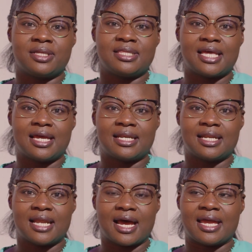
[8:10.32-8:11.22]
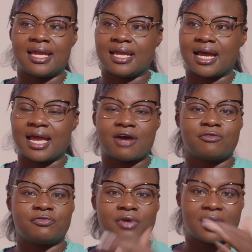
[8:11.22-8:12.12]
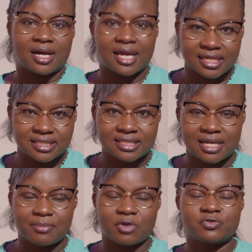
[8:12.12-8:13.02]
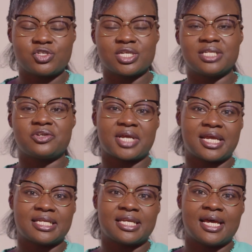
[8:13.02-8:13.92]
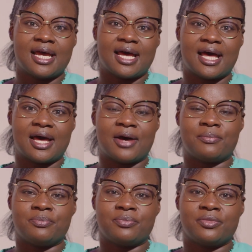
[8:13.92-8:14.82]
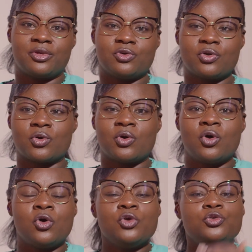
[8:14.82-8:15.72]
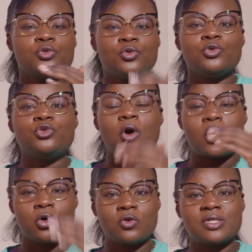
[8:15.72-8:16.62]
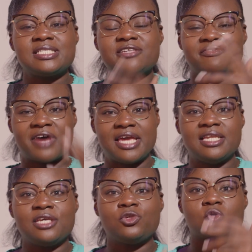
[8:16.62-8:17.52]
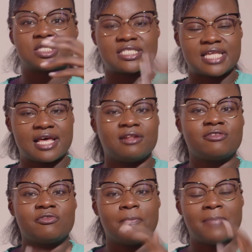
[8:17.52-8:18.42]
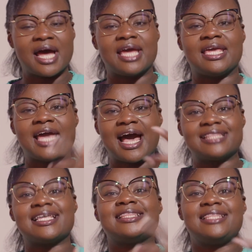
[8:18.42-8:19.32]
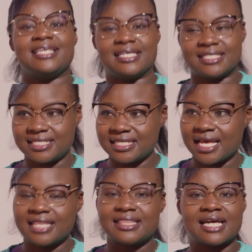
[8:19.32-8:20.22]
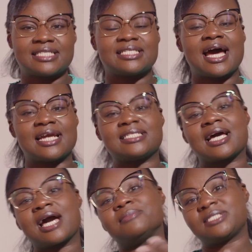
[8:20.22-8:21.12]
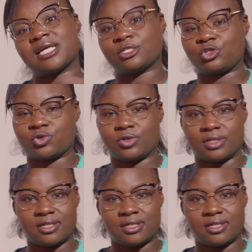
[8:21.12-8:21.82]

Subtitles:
then I have X number of children. You're always defining yourself by other things that are circumstantial.